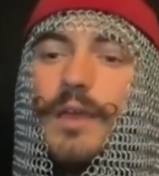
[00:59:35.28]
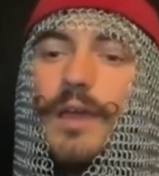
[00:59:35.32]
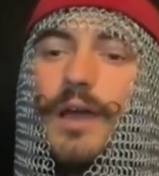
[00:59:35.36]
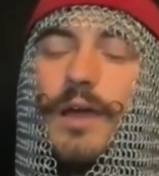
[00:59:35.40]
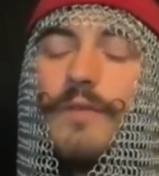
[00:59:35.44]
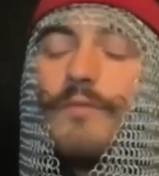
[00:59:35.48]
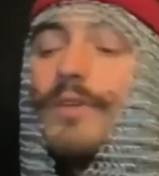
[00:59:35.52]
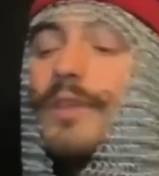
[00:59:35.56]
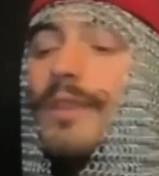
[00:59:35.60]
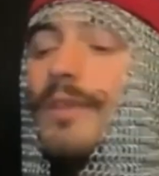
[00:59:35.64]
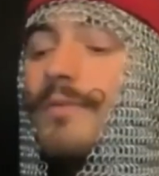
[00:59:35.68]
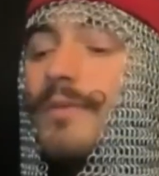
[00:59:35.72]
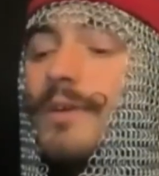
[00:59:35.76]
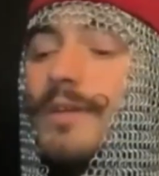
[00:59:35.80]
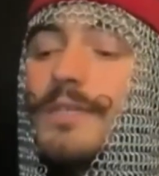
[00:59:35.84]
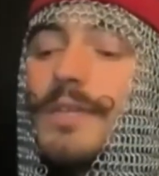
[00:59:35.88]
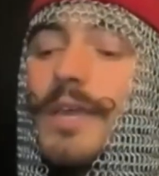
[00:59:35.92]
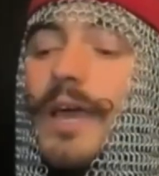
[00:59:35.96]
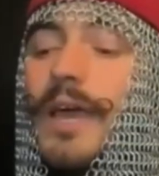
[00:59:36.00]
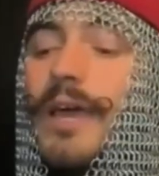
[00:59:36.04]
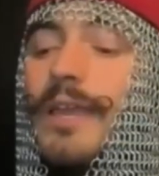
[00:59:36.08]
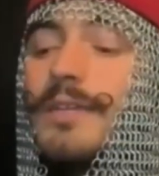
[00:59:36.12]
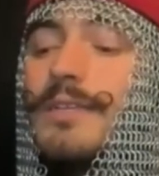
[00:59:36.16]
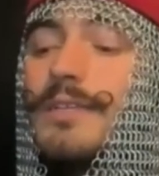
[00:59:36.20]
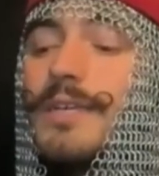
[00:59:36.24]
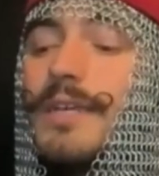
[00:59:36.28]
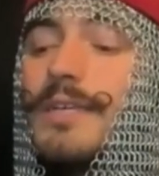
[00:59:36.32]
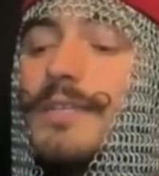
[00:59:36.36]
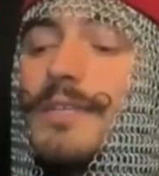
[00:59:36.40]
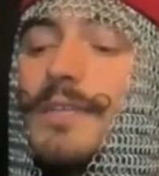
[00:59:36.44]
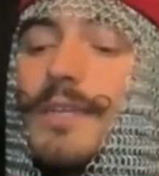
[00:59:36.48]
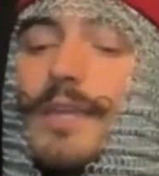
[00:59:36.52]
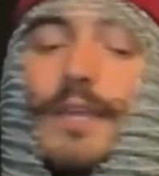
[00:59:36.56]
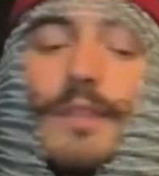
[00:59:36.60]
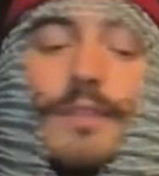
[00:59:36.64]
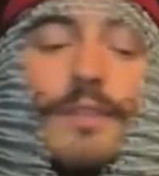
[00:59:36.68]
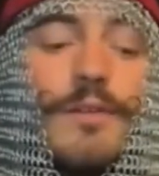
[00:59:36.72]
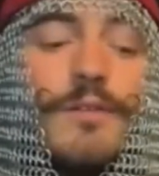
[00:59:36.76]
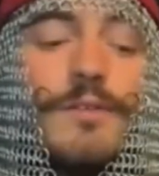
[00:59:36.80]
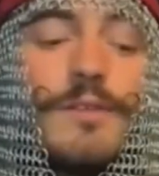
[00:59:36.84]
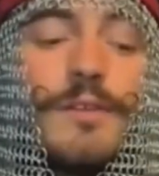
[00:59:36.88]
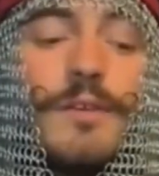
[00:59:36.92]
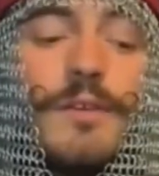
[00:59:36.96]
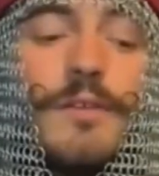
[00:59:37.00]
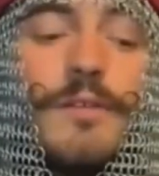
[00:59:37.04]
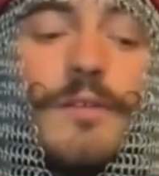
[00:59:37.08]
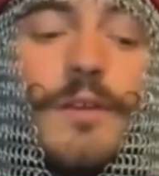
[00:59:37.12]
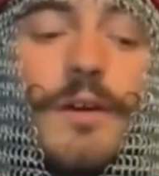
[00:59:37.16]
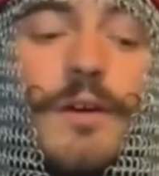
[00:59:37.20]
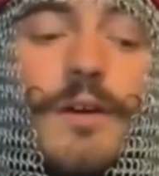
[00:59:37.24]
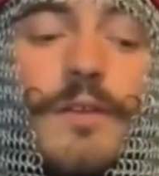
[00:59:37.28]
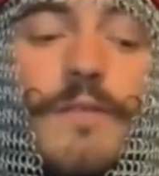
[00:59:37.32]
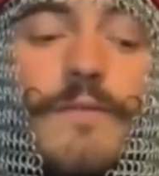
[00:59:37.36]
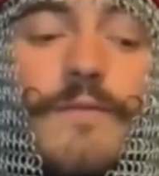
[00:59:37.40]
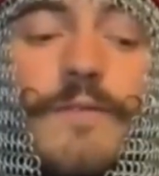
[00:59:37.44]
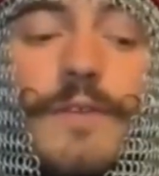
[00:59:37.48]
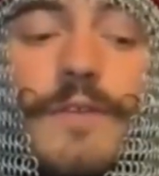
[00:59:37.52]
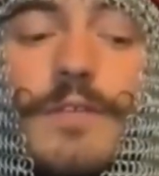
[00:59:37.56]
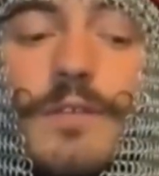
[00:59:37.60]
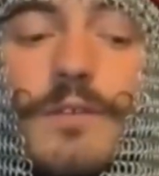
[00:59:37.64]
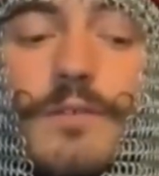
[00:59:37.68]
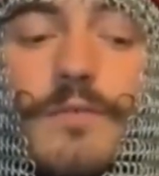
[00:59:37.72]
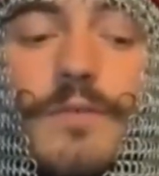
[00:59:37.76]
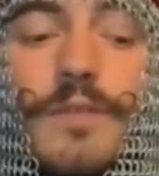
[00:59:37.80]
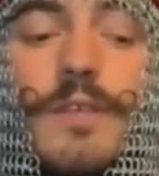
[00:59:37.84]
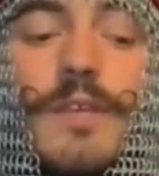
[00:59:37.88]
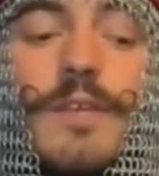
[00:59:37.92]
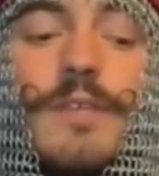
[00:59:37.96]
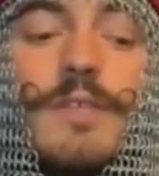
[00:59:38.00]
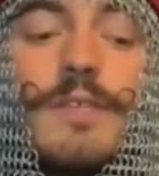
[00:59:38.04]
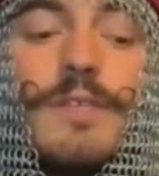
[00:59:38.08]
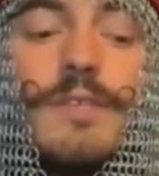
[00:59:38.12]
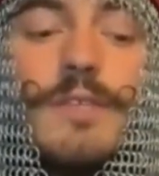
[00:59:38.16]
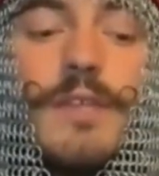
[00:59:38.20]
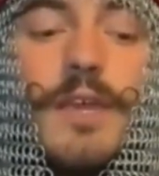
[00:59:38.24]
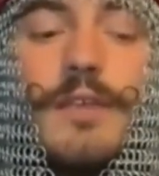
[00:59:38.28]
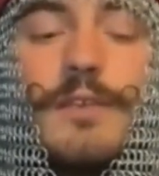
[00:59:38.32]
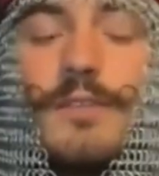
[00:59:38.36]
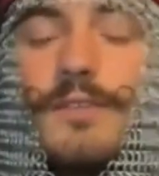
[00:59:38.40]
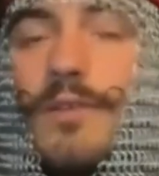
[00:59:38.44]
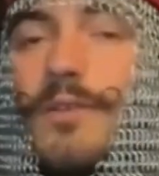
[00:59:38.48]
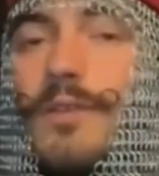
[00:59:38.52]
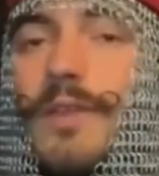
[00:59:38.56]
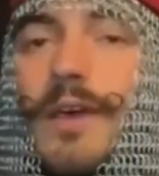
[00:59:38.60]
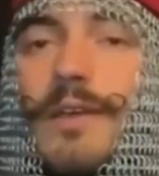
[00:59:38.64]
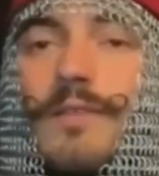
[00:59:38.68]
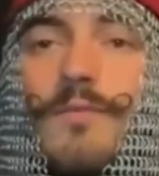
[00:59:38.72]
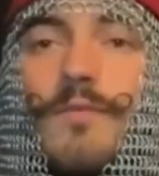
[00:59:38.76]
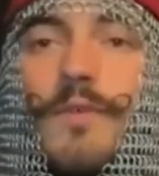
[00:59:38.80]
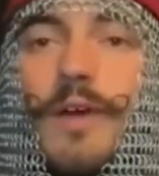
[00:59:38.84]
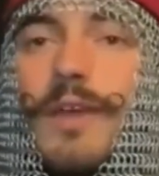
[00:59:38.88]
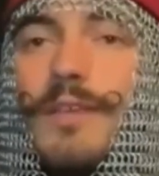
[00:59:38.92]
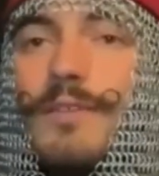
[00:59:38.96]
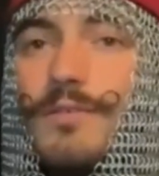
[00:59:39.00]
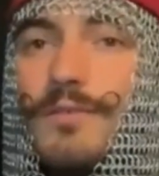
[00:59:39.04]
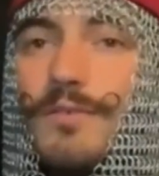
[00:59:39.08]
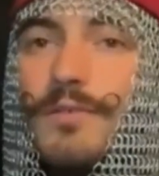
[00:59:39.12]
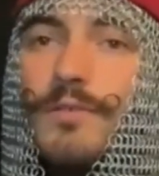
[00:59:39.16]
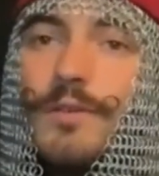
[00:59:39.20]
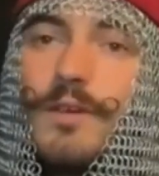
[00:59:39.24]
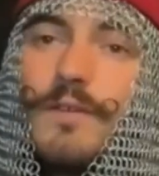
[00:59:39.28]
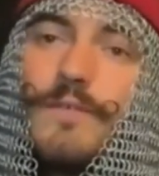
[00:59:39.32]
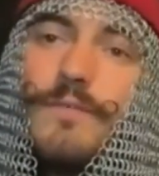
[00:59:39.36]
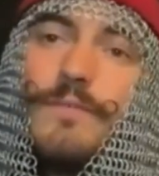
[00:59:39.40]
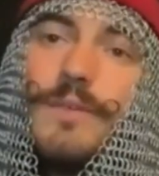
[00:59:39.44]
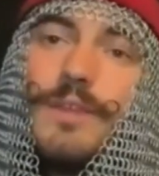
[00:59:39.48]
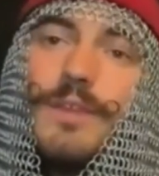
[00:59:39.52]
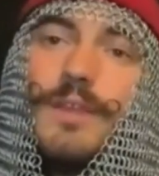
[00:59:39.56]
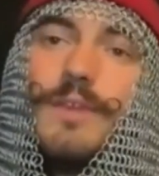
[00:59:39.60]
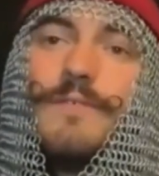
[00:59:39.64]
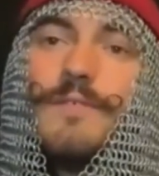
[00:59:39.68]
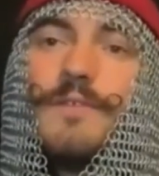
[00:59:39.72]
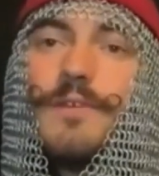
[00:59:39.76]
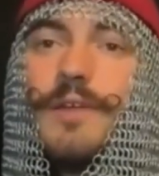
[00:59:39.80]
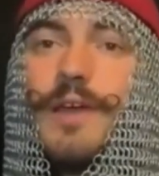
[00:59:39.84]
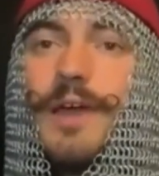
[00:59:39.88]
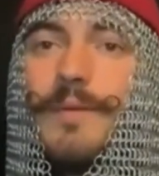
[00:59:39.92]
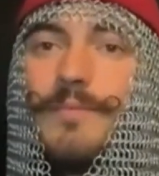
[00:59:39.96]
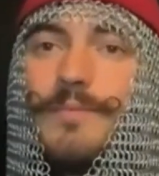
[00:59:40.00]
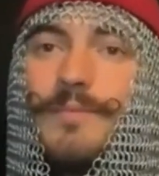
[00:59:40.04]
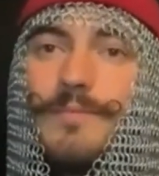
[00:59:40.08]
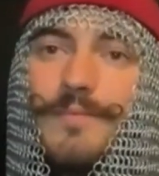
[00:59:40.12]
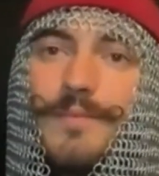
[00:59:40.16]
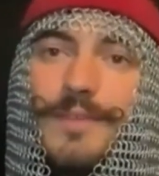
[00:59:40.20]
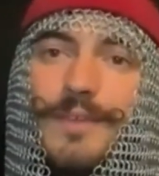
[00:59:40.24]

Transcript: I really wish I had a chance to get those on physical releases. They sold out way too quick for me to even grab.